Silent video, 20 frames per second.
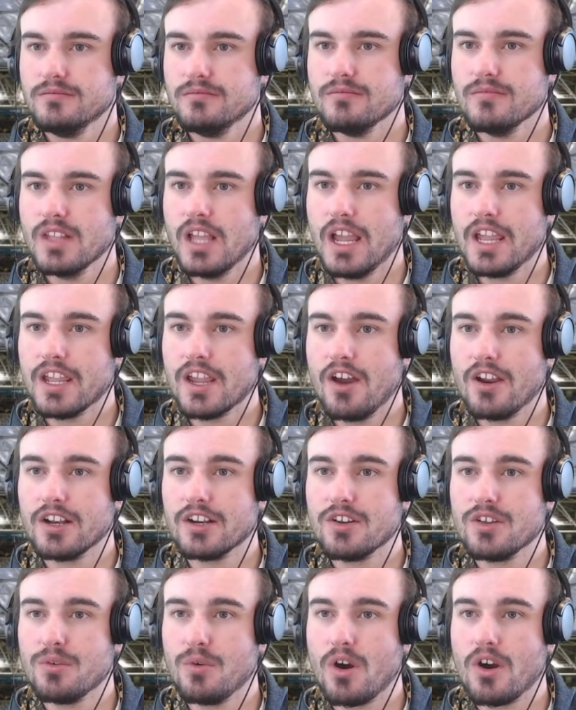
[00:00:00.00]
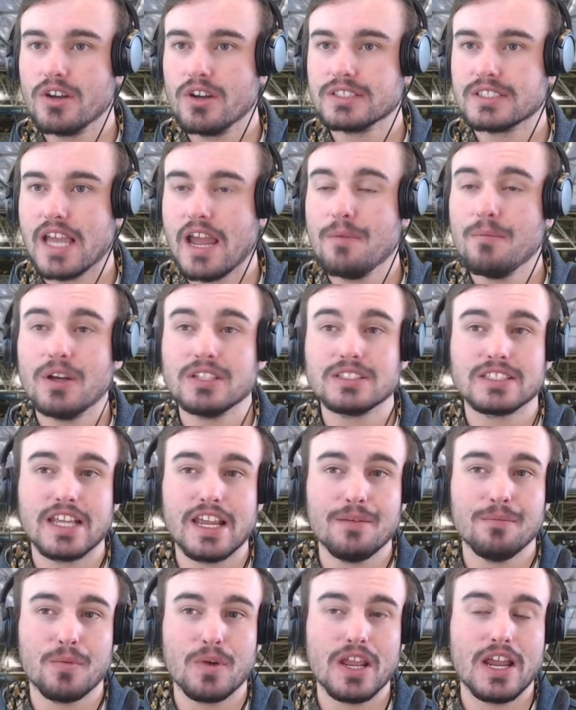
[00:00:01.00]
Are you going to do the Warriors game? Once
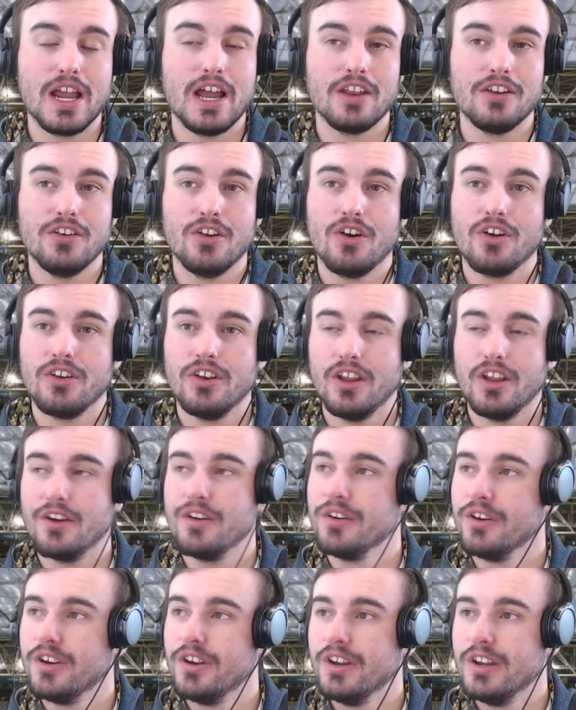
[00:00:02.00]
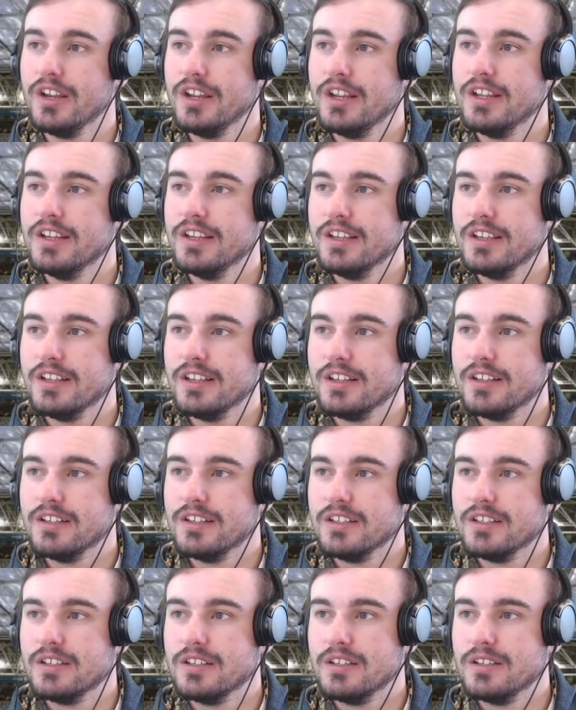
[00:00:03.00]
again, we are not, no.
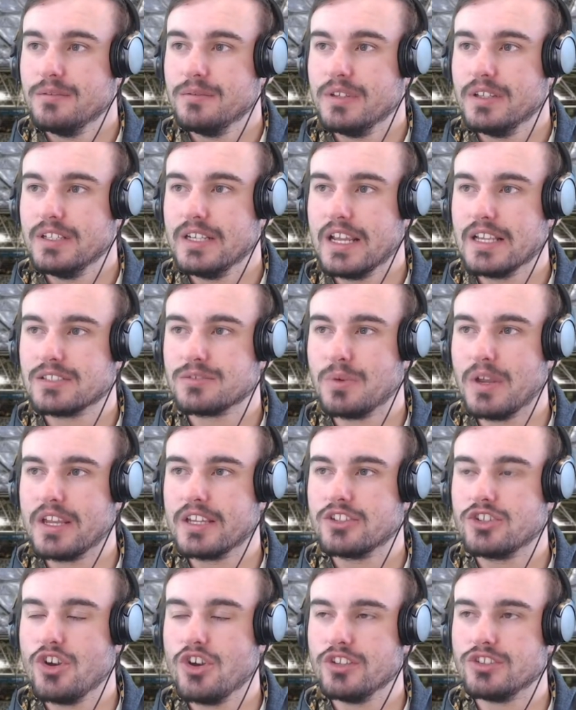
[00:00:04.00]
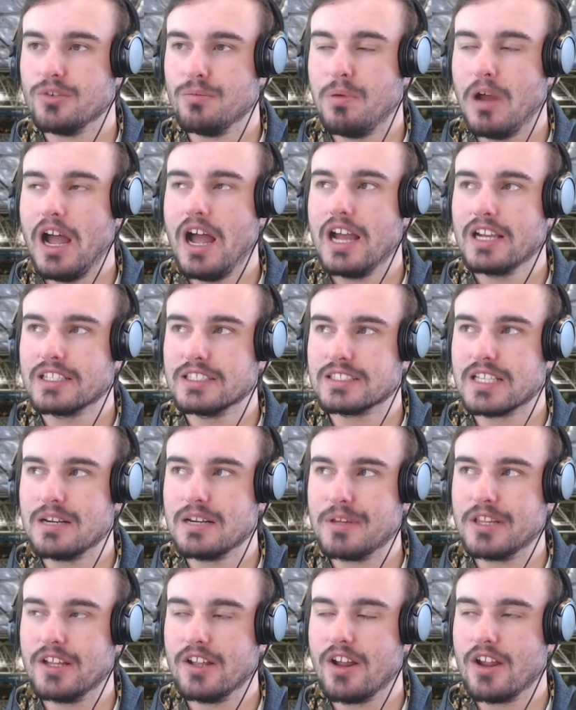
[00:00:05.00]
Next week, Churchill Park is going to
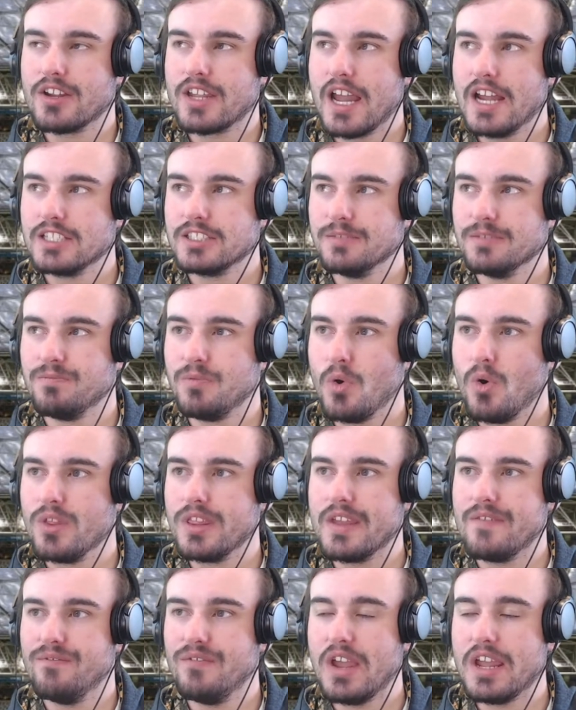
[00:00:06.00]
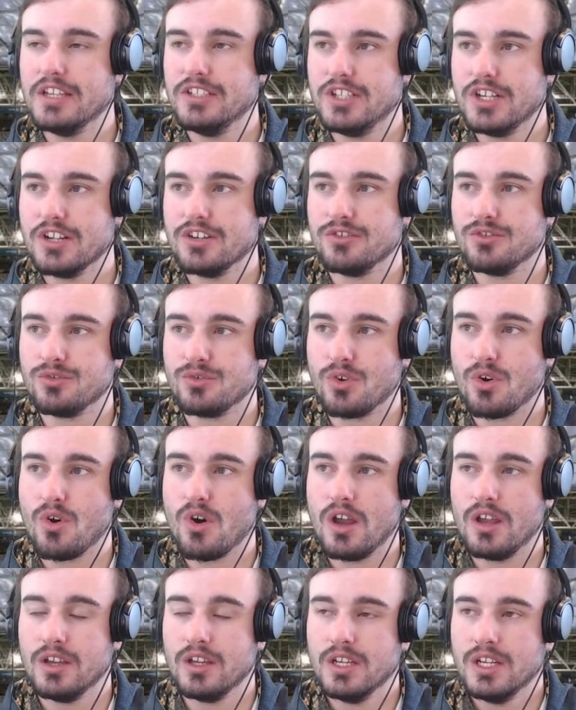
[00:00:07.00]
be the location for the Fijian
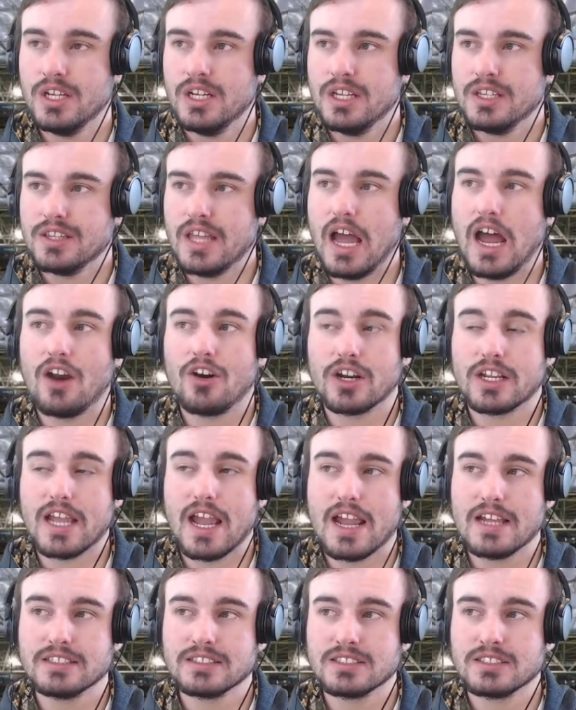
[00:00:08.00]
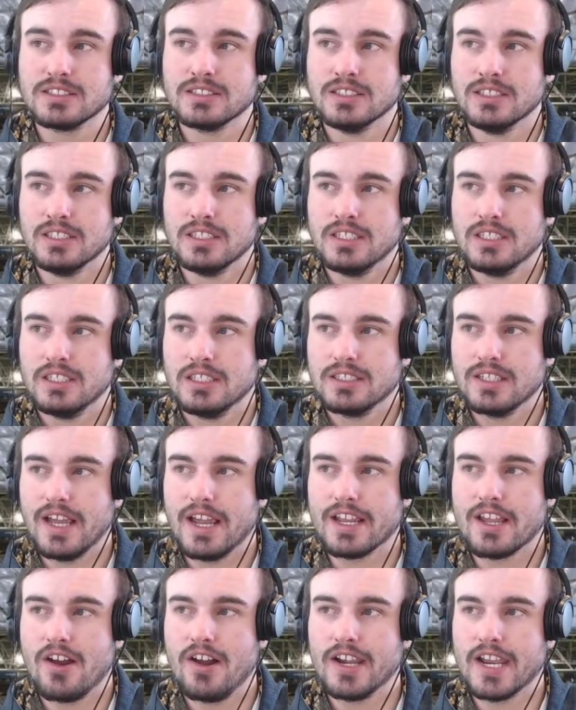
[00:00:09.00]
Drua. The Hurricanes are
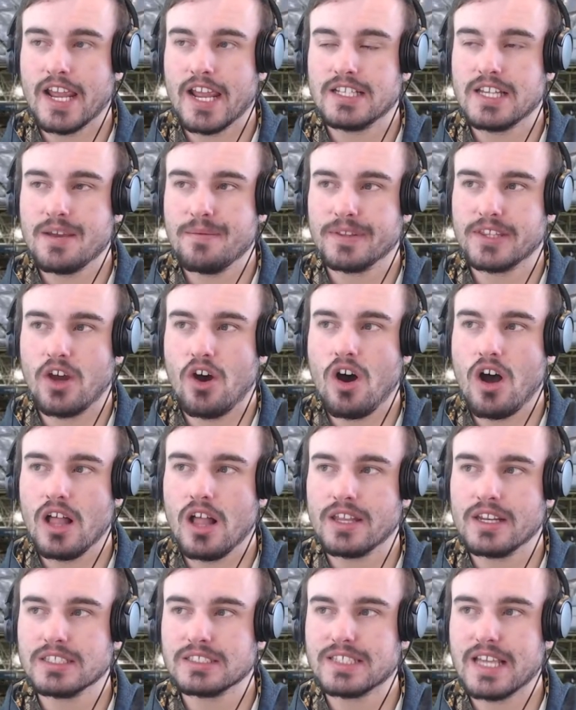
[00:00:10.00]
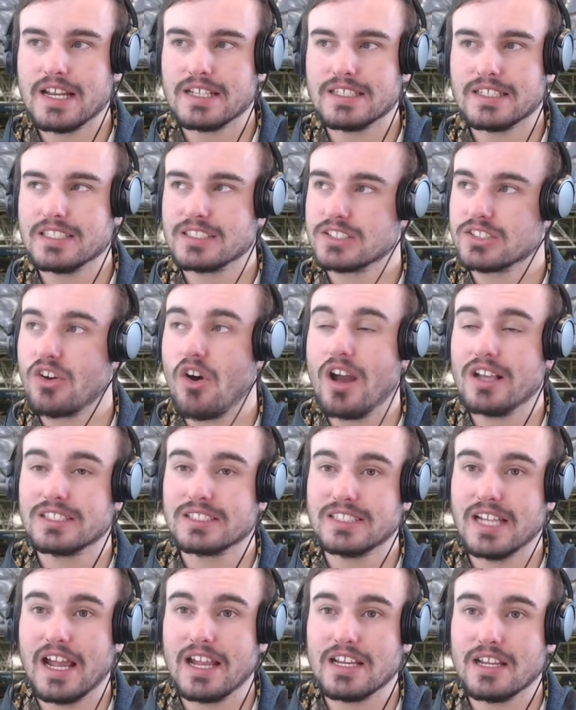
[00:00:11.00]
going to head-to-head with the Highlanders. That is at Sky
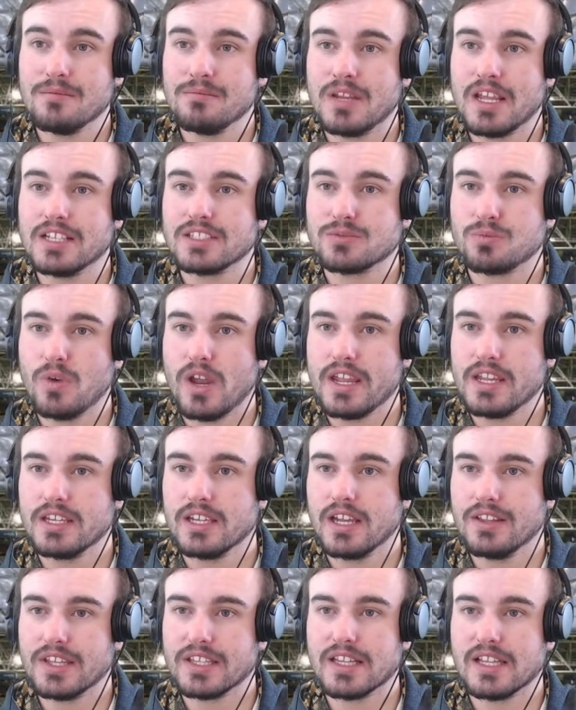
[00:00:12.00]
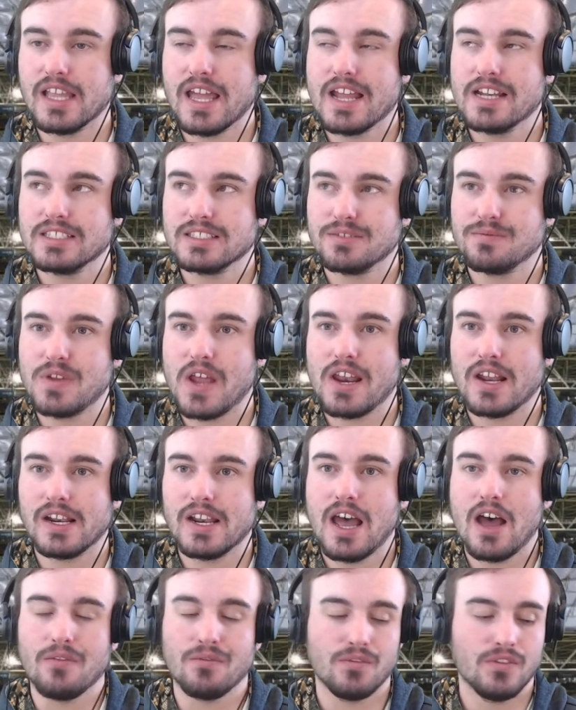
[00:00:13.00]
Stadium next week. I think the Landers have done
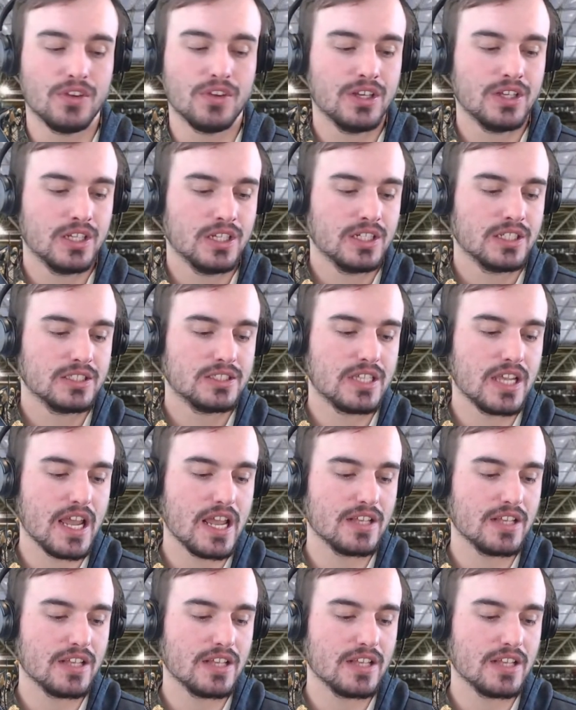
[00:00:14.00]
enough, says